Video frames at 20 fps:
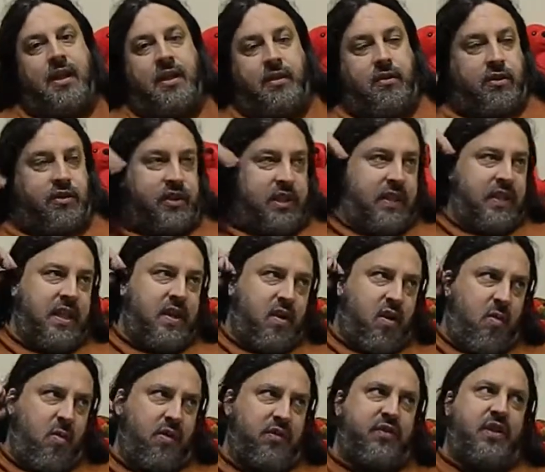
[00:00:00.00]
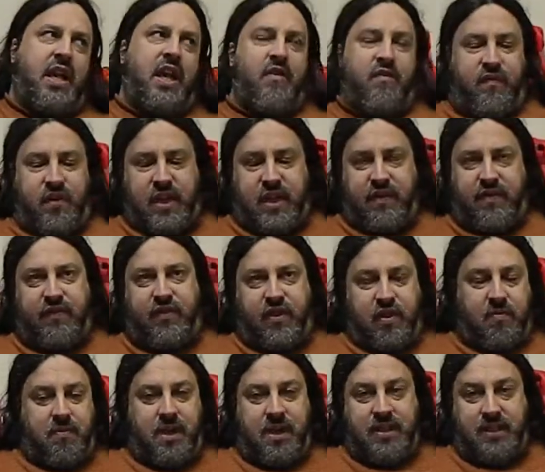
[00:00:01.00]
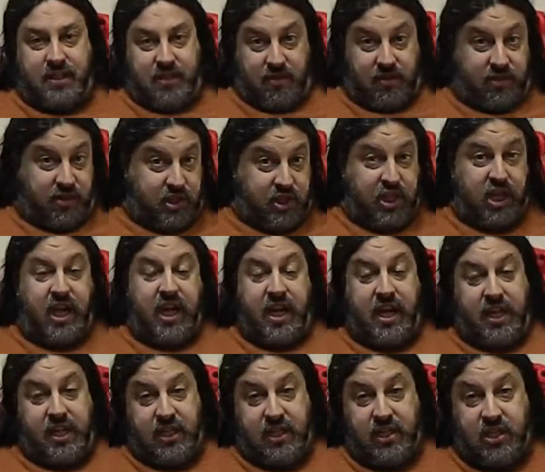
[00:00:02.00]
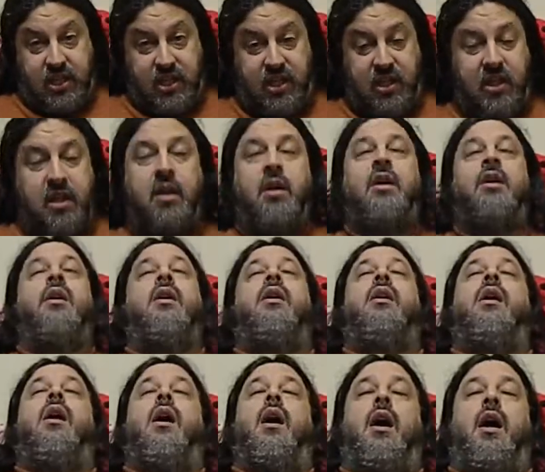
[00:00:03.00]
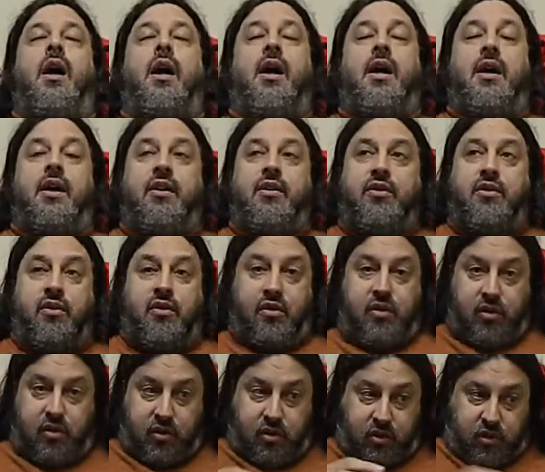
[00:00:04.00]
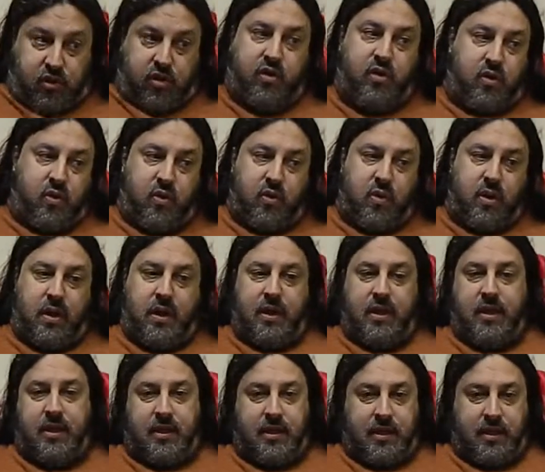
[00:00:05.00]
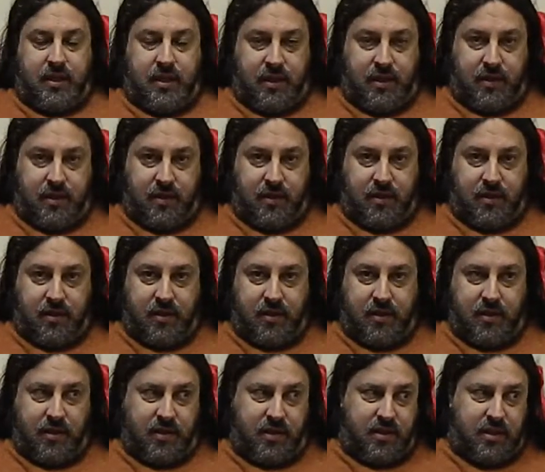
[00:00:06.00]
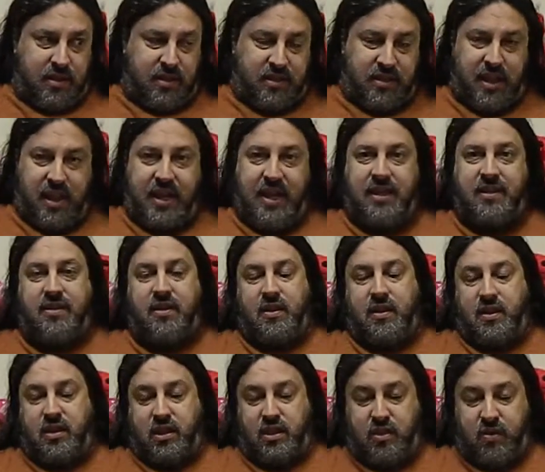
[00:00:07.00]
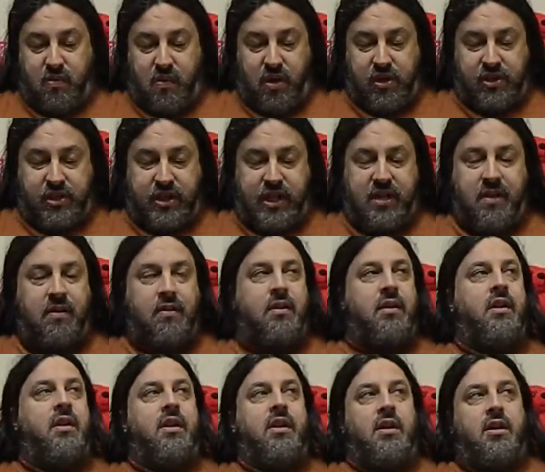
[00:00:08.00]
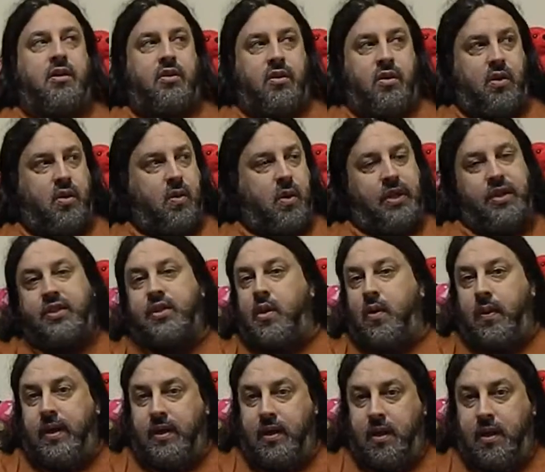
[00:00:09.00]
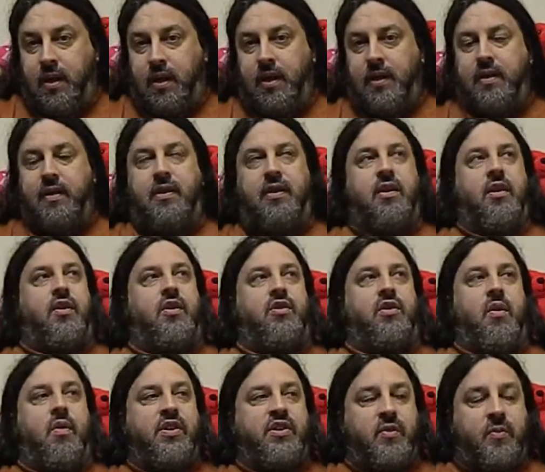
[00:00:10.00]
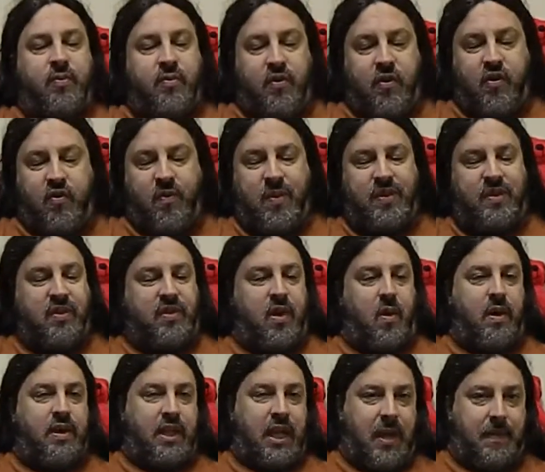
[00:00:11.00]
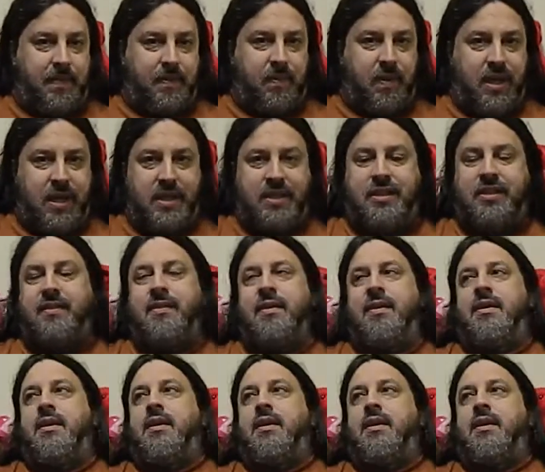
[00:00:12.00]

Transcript: you'll see that almost every few months there's a change uh, to uh, the site, to, the, to our channel, to what's going on. There's always improvements, there's always upgrades.